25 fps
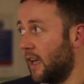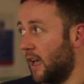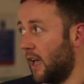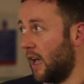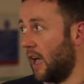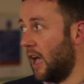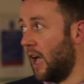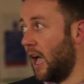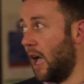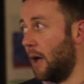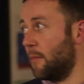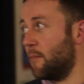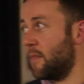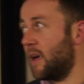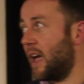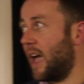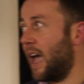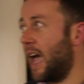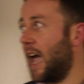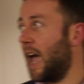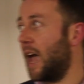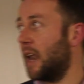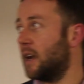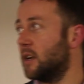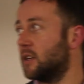
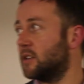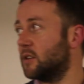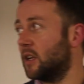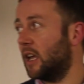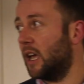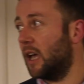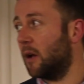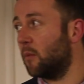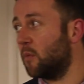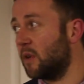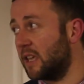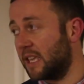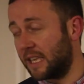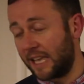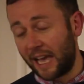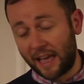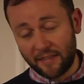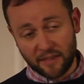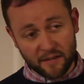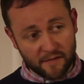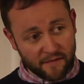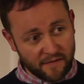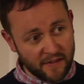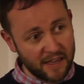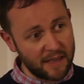We
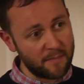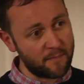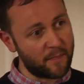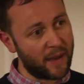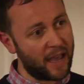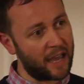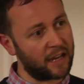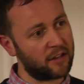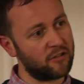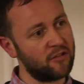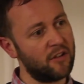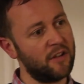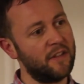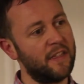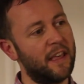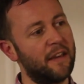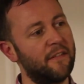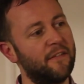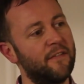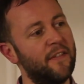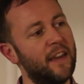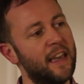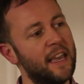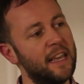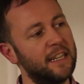gather feedback during that
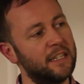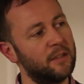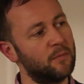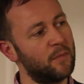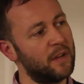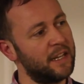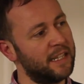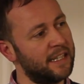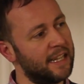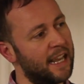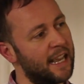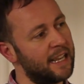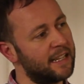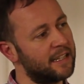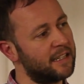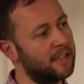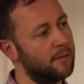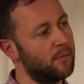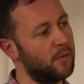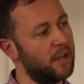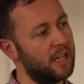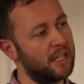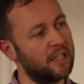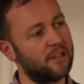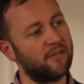phase and we test
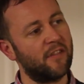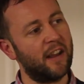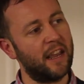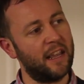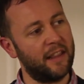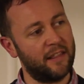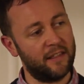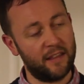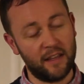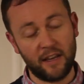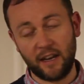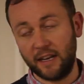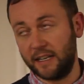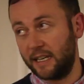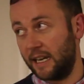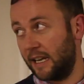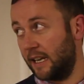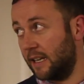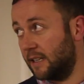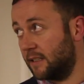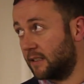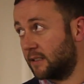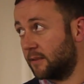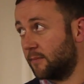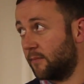and reiterate the
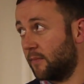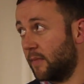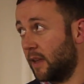ideas.